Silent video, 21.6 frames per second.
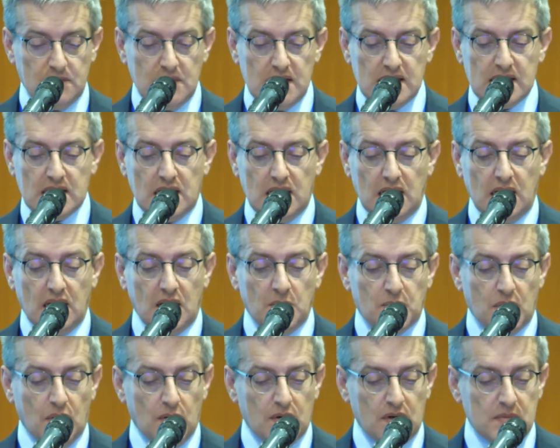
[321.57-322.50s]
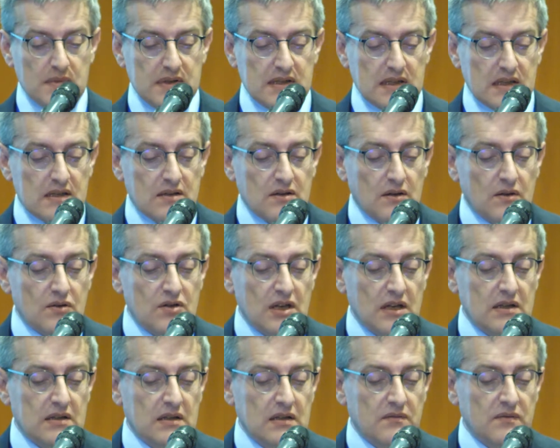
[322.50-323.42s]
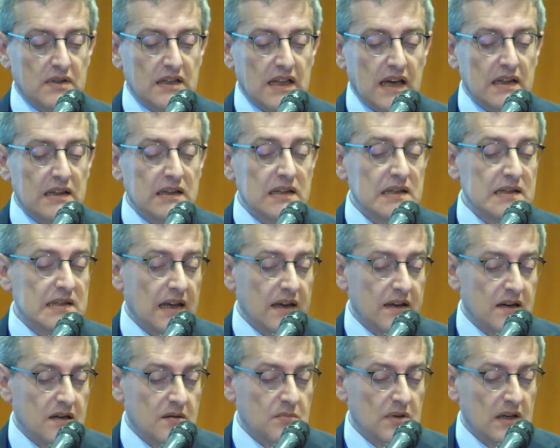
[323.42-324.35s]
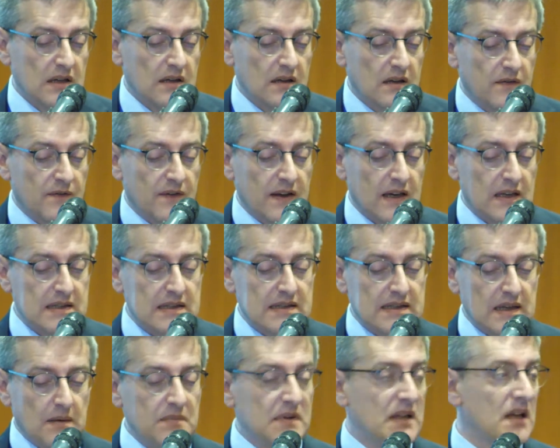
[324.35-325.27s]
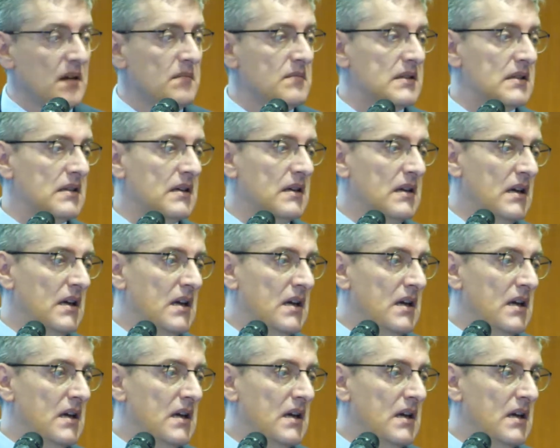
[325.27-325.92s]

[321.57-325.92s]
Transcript: screening programs associated with undesirable effects sometimes,